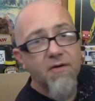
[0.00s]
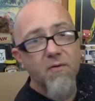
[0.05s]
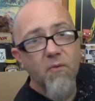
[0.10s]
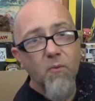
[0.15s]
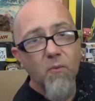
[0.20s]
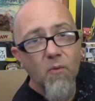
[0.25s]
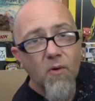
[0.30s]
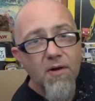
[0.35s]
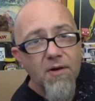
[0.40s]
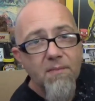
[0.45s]

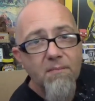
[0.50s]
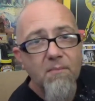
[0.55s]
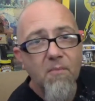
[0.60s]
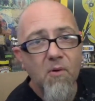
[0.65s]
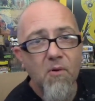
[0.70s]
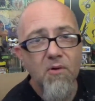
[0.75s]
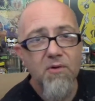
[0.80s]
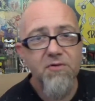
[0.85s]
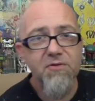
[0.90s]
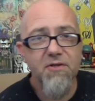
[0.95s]
one
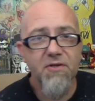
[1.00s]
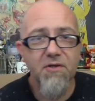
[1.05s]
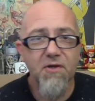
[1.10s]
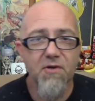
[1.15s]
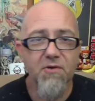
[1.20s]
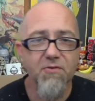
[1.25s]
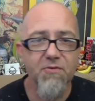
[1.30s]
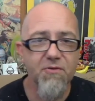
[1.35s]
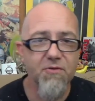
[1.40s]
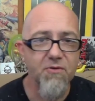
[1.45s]
more to
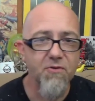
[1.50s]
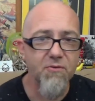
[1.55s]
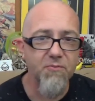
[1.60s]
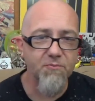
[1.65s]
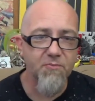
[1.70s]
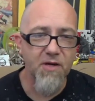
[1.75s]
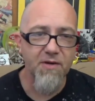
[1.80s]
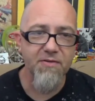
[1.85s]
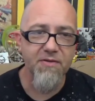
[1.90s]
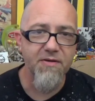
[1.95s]
go through,
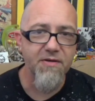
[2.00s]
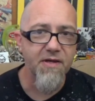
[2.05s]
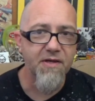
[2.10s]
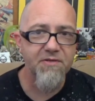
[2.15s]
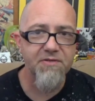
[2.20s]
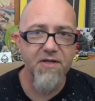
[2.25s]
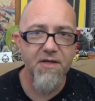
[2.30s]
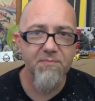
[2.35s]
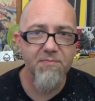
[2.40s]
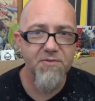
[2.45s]
probably the
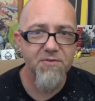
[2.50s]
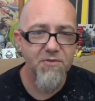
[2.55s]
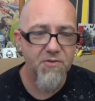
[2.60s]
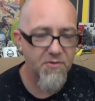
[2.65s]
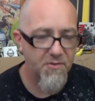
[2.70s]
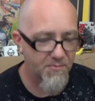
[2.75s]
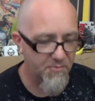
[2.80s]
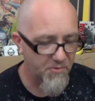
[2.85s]
next episode of